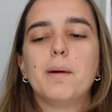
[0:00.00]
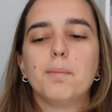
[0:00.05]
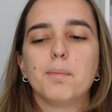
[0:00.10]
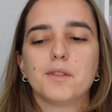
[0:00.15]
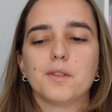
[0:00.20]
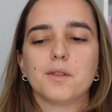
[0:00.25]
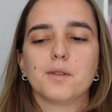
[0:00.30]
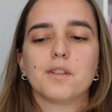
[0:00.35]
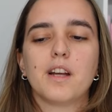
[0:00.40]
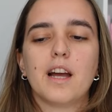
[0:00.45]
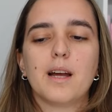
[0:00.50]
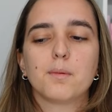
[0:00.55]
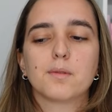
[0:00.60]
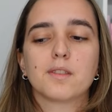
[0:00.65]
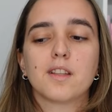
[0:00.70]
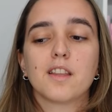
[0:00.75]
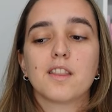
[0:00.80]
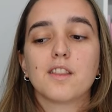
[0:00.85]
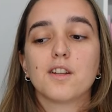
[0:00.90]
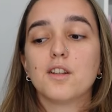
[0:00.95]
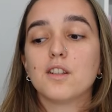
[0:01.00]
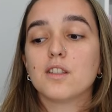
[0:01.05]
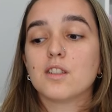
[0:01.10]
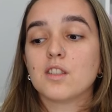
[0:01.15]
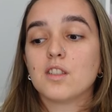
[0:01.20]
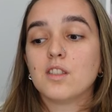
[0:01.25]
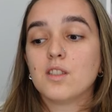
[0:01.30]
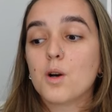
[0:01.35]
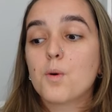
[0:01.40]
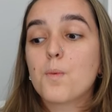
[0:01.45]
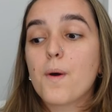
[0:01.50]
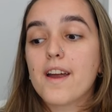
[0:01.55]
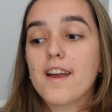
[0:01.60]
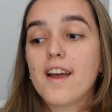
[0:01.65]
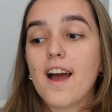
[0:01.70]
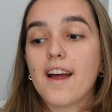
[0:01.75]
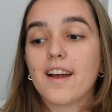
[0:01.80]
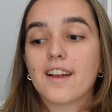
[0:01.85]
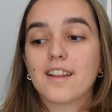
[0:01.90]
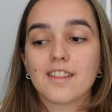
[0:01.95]
episode, I was like, there is no way
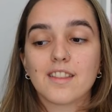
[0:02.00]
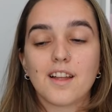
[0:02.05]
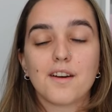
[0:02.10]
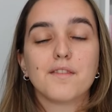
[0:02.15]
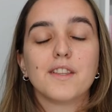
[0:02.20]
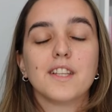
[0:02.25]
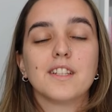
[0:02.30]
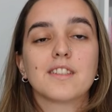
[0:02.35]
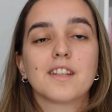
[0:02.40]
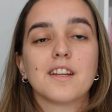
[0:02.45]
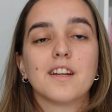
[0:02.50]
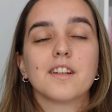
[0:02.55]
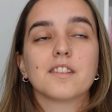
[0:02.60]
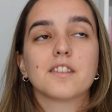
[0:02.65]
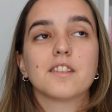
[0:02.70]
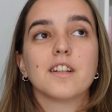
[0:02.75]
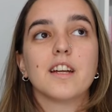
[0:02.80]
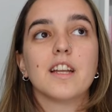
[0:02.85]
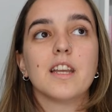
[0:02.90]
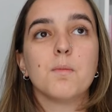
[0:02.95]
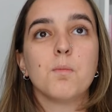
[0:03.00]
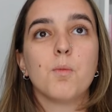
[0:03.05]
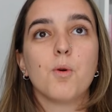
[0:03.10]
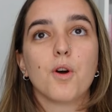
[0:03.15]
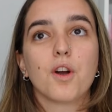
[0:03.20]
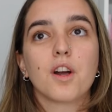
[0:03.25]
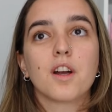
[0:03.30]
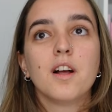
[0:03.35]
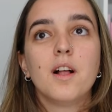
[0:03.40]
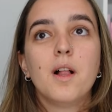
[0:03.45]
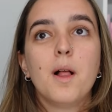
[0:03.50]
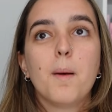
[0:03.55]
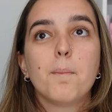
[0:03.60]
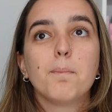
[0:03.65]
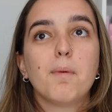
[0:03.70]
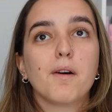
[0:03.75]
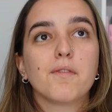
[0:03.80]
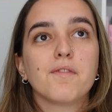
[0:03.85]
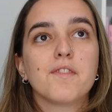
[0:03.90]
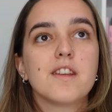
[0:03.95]
I can love this character anymore.
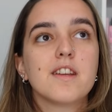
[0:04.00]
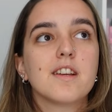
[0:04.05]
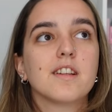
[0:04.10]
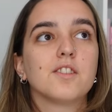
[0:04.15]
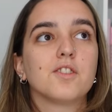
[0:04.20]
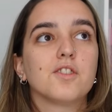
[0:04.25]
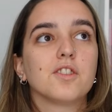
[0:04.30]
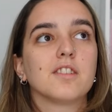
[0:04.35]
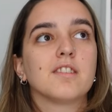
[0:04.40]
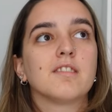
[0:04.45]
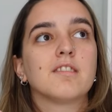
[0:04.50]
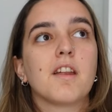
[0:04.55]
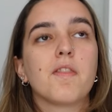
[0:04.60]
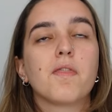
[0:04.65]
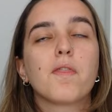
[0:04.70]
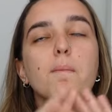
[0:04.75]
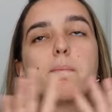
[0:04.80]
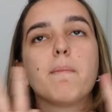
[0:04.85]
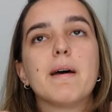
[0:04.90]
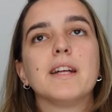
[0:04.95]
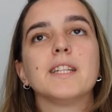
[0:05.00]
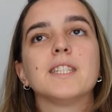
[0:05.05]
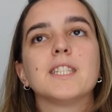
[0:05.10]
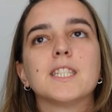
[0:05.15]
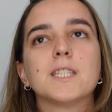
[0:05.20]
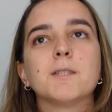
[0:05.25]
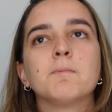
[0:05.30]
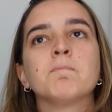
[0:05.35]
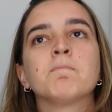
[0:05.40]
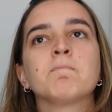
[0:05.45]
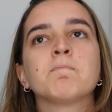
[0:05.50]
Buffy is just the best